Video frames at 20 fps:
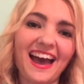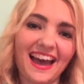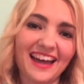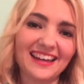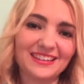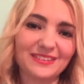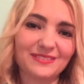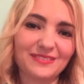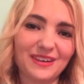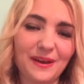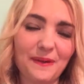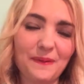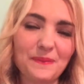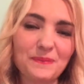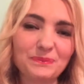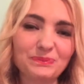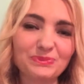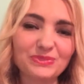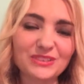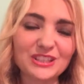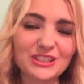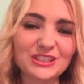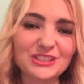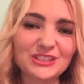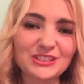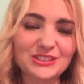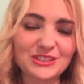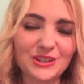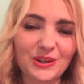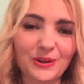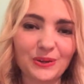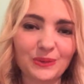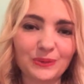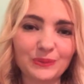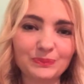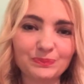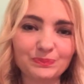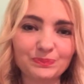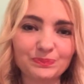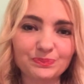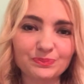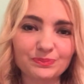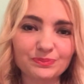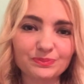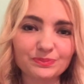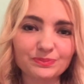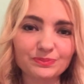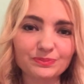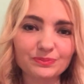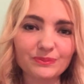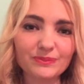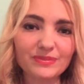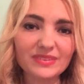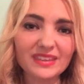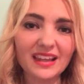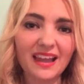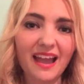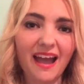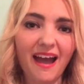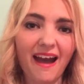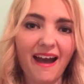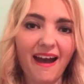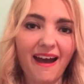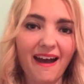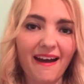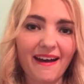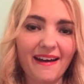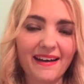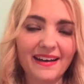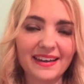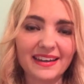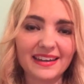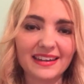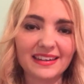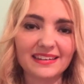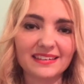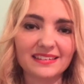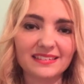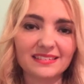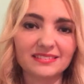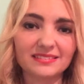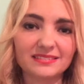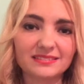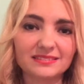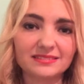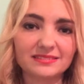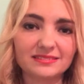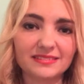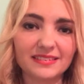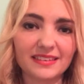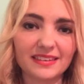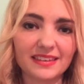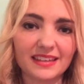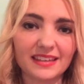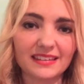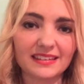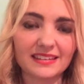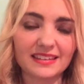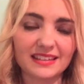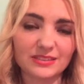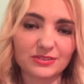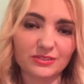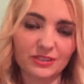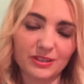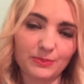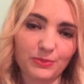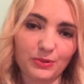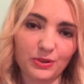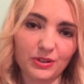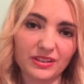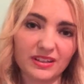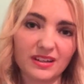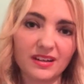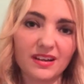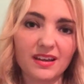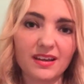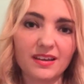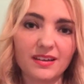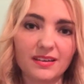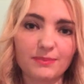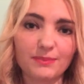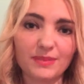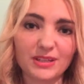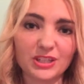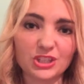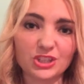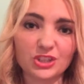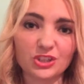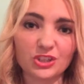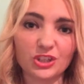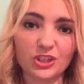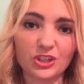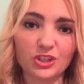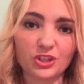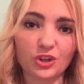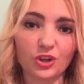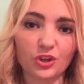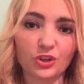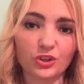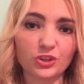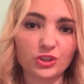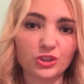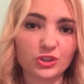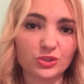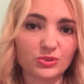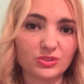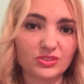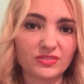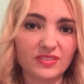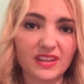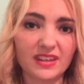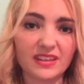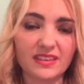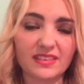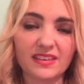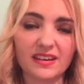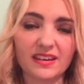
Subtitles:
Anyway, so I think that that's really important, making sure that all your shoes fit,